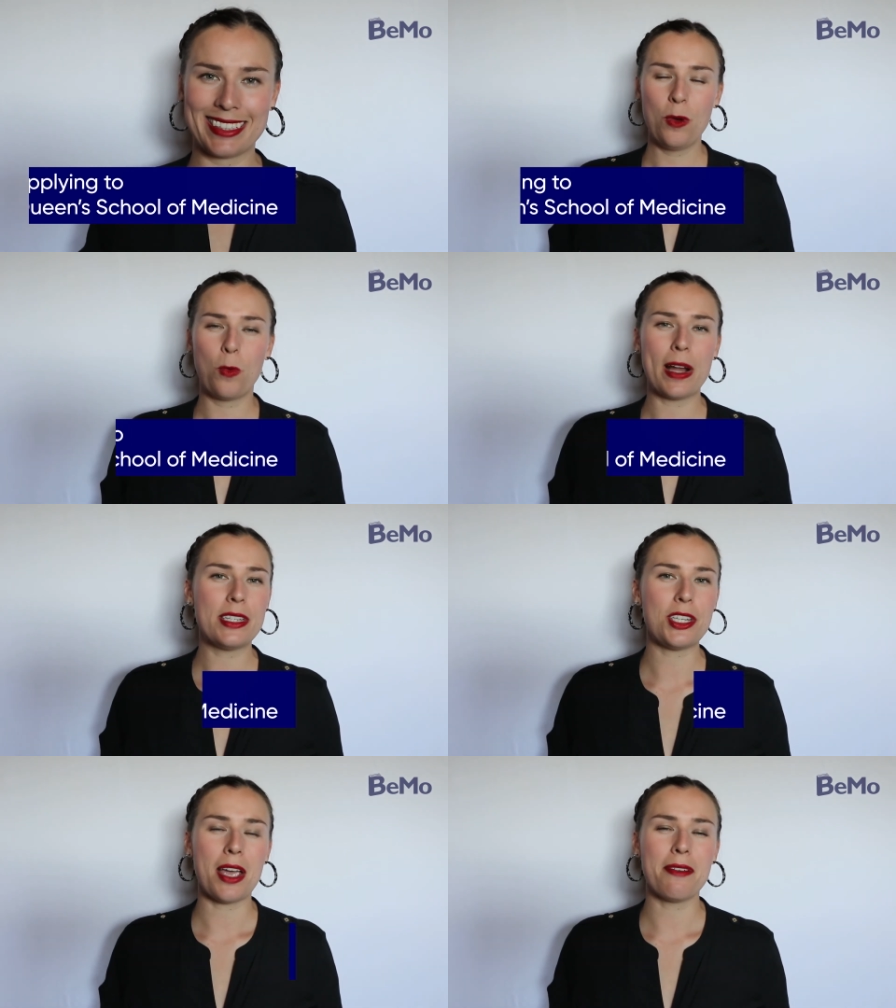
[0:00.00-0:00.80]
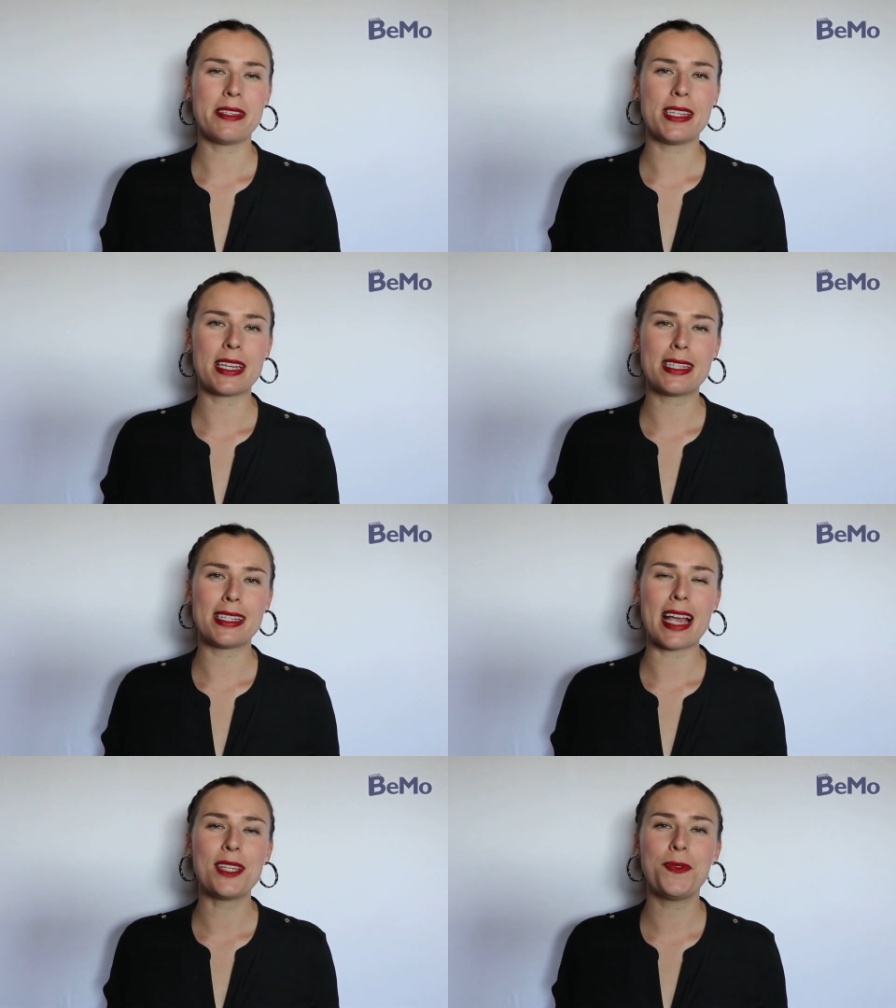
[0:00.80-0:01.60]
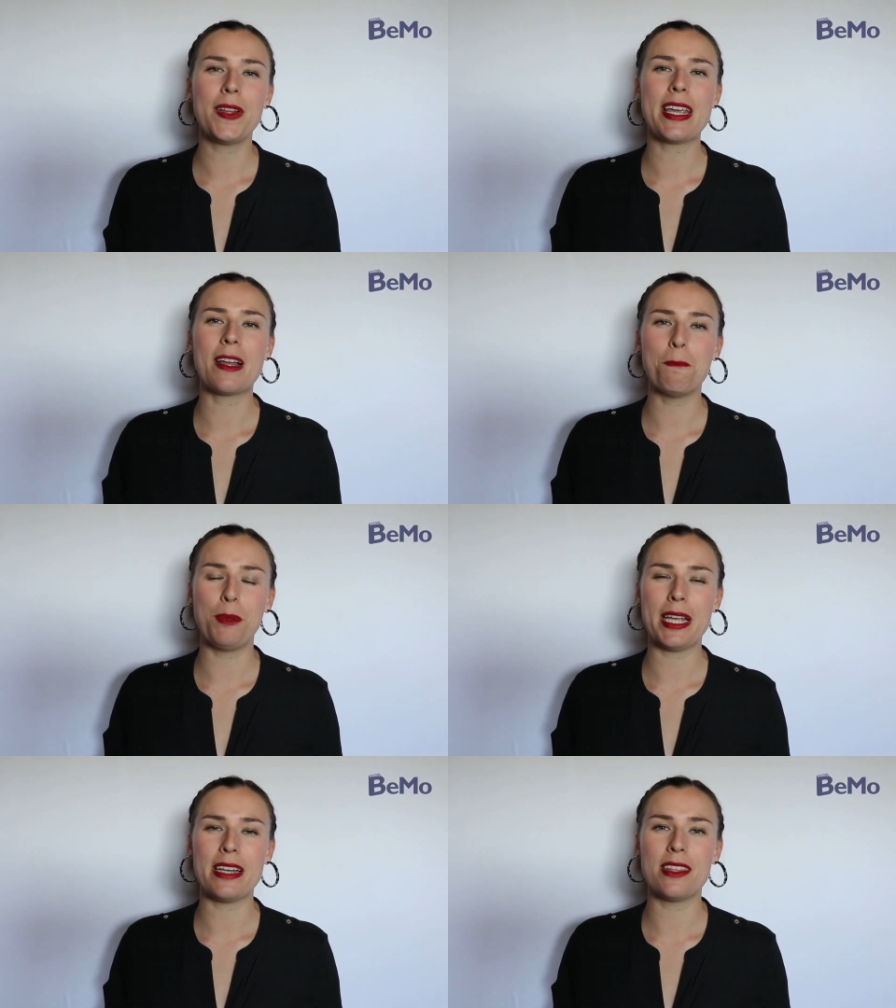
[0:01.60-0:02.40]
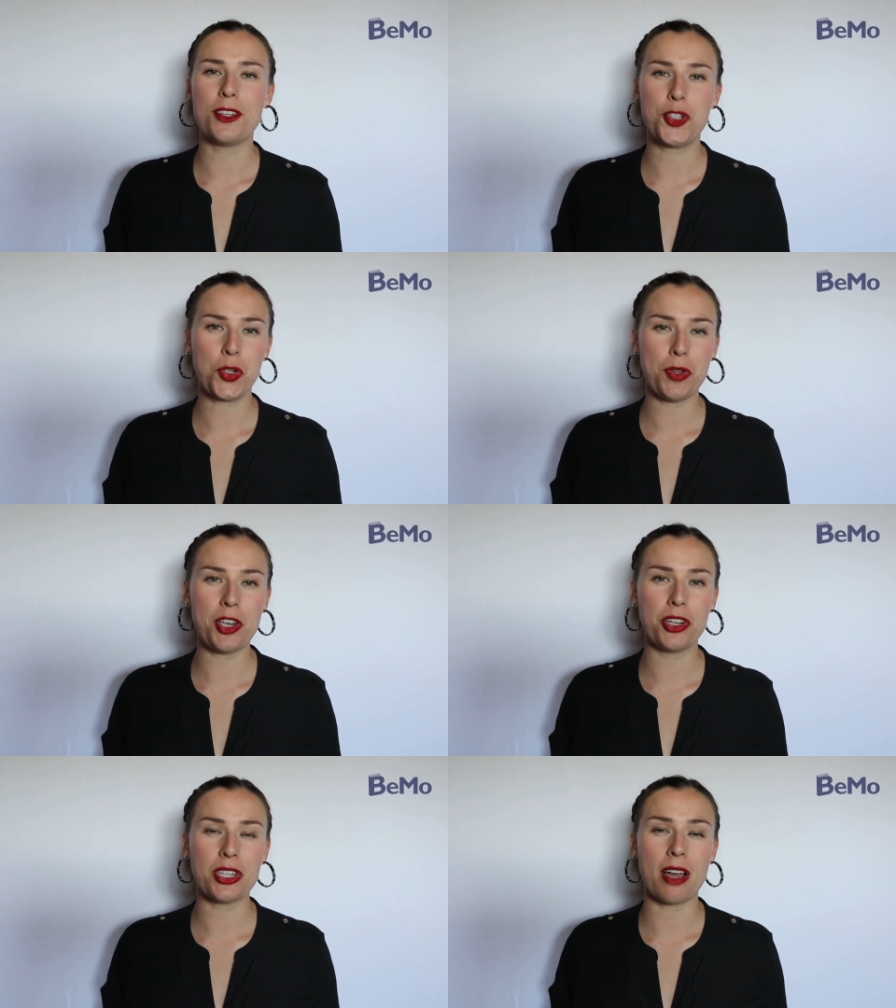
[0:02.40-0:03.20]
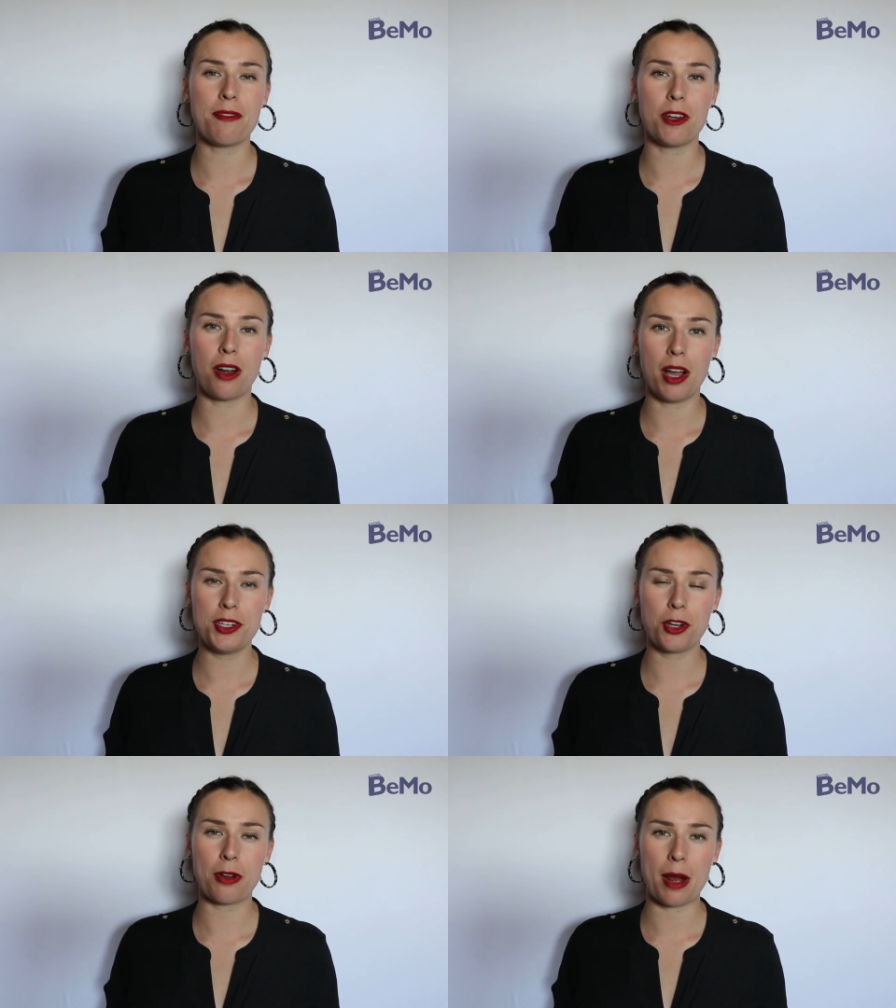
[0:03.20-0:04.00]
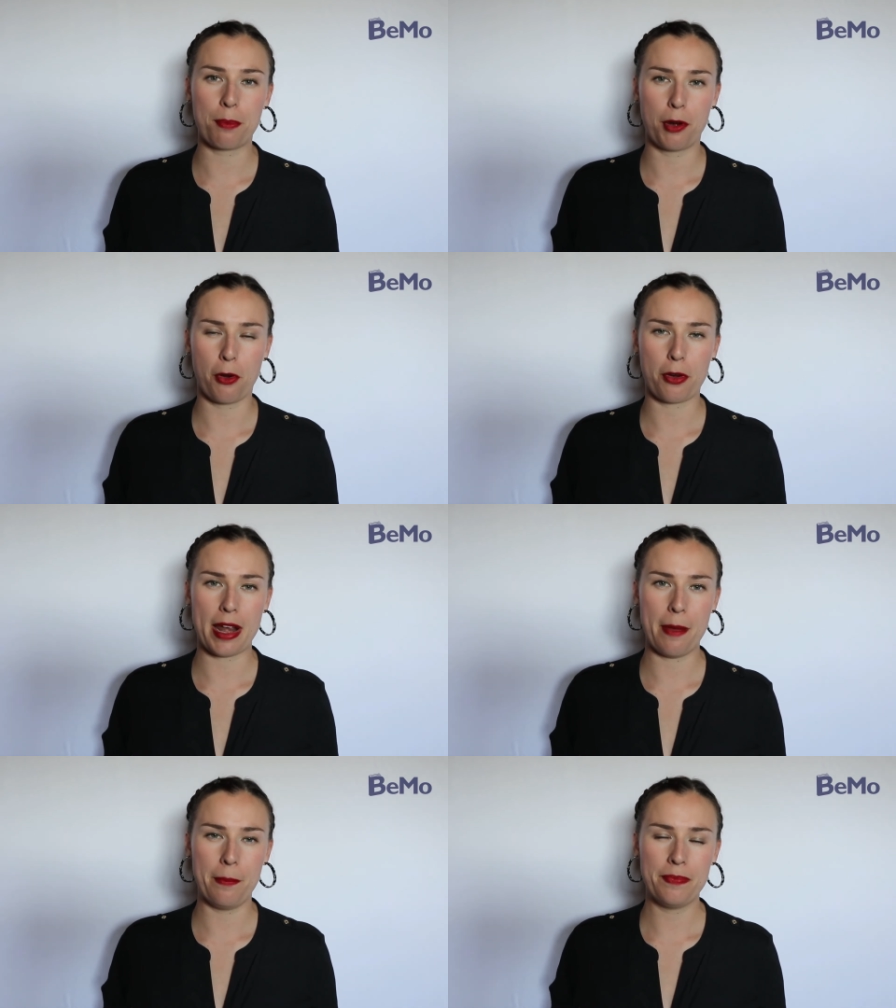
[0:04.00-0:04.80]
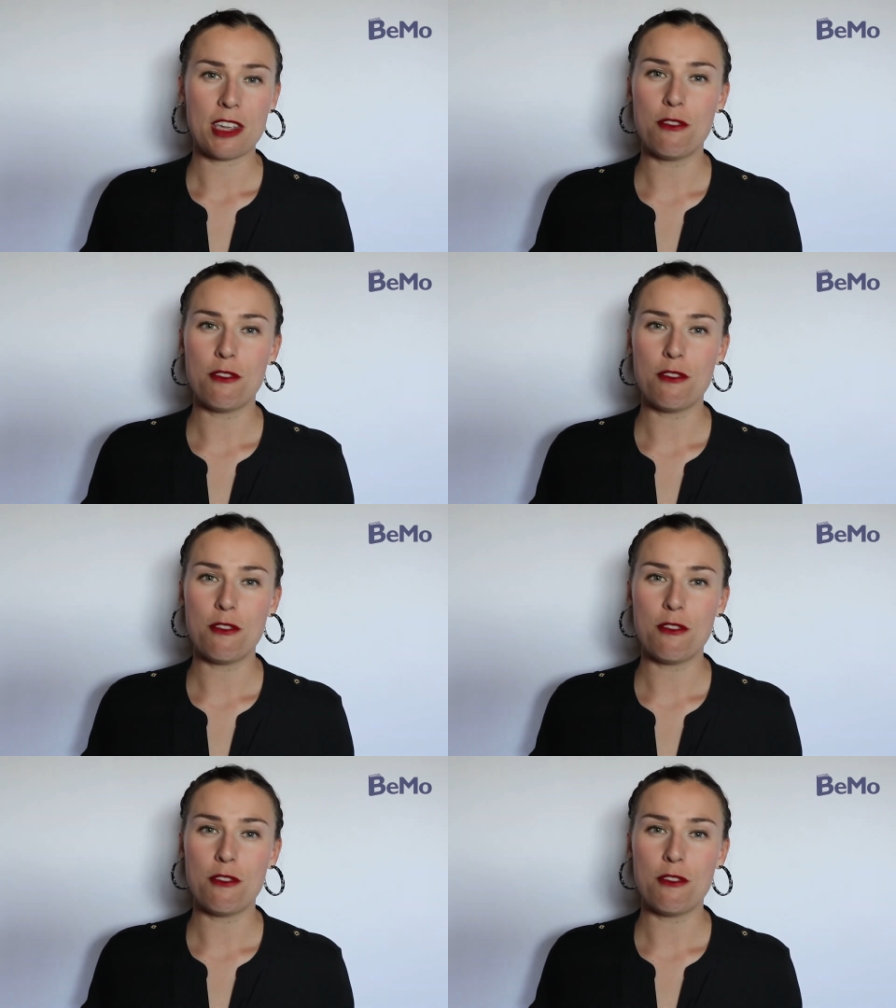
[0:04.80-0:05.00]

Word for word: Once you have successfully completed the 2 years of your undergrad program,